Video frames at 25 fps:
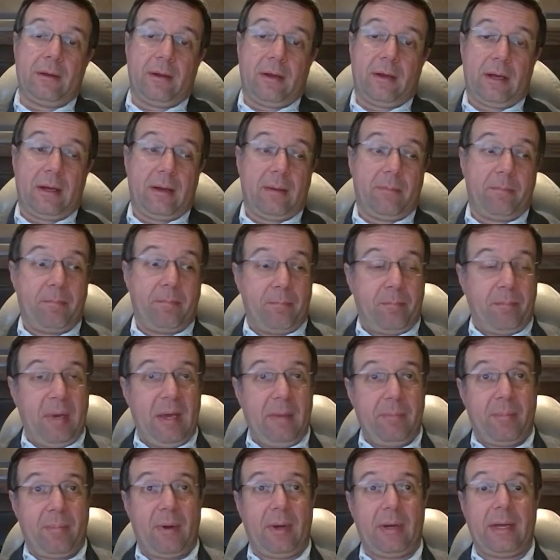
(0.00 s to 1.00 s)
uh,
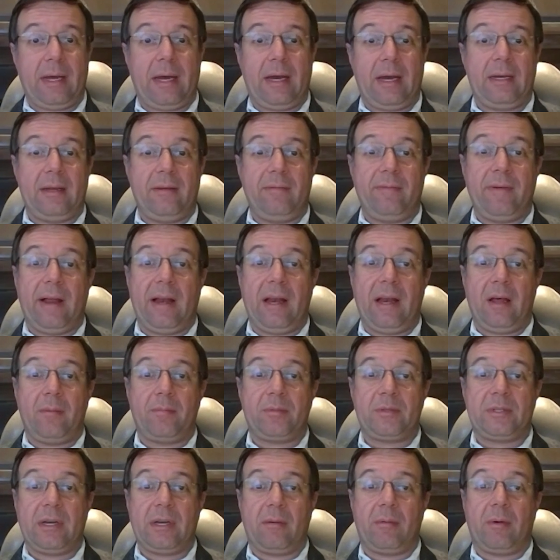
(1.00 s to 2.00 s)
people that
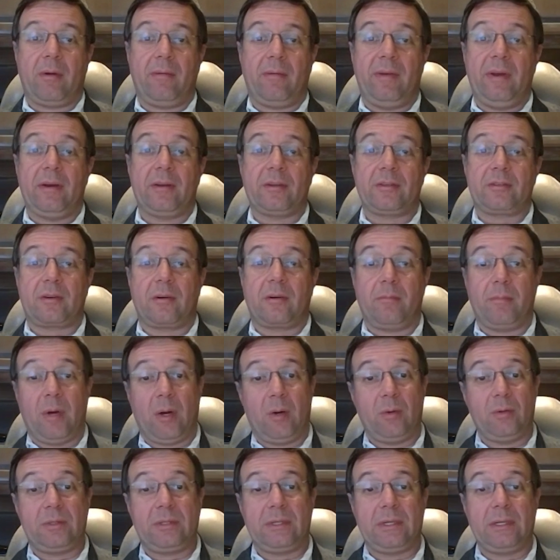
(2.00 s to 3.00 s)
develop cerebral venous
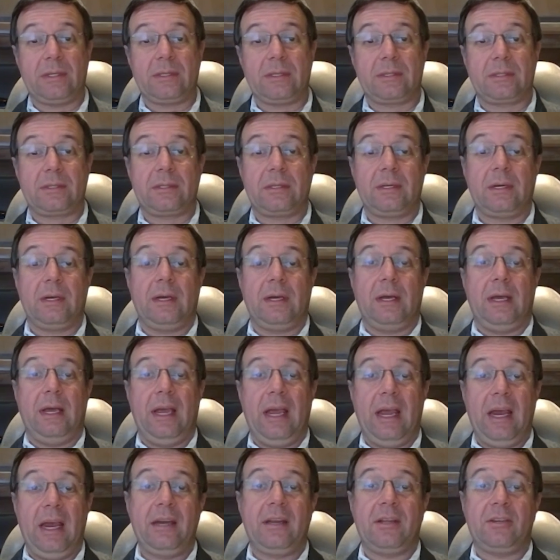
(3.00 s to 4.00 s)
thrombosis
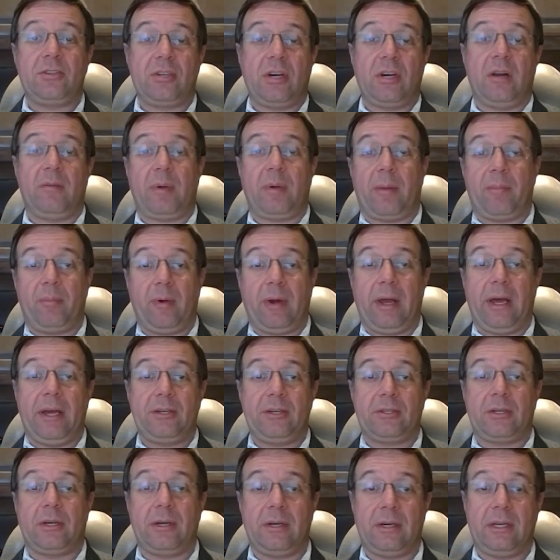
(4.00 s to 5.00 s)
in the general
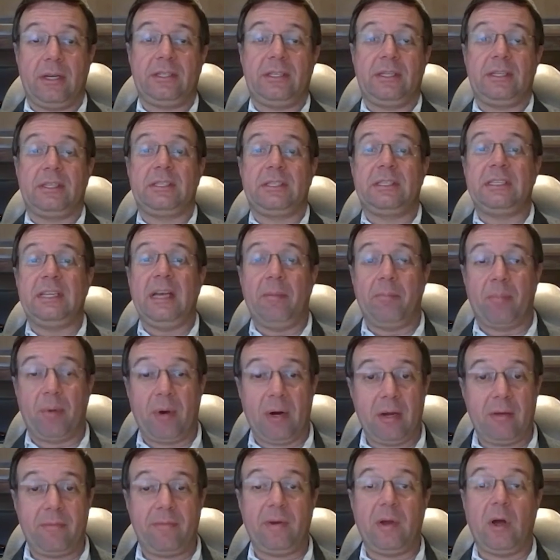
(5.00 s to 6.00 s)
population, this is
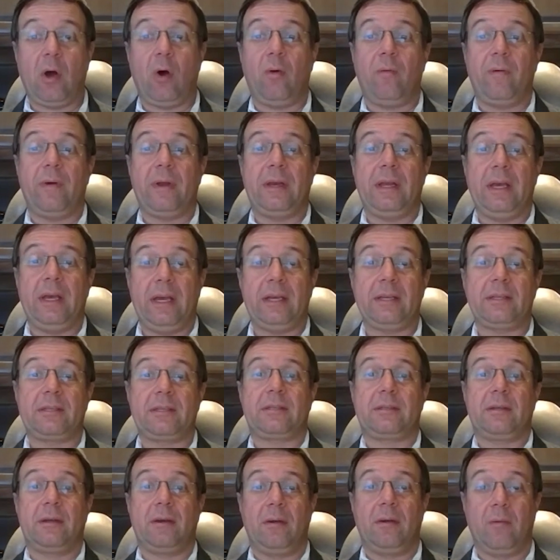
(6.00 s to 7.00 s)
separate of COVID,
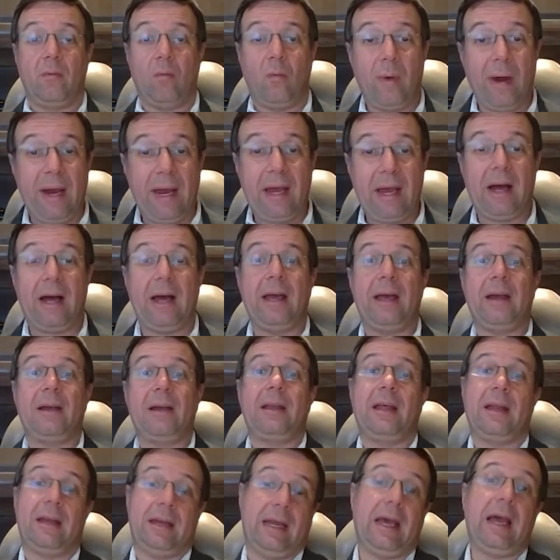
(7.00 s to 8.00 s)
is way higher
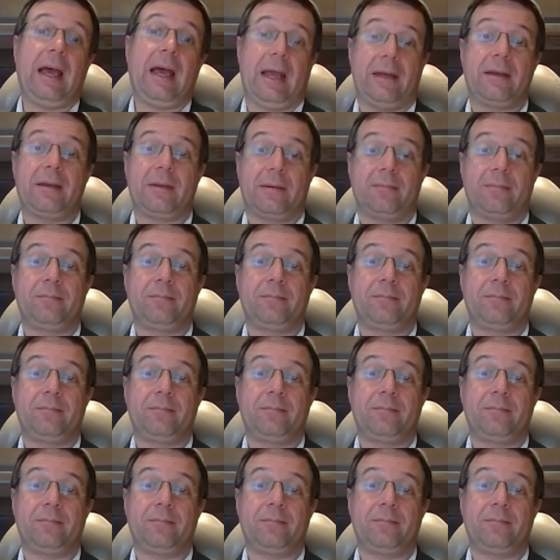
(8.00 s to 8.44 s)
than that.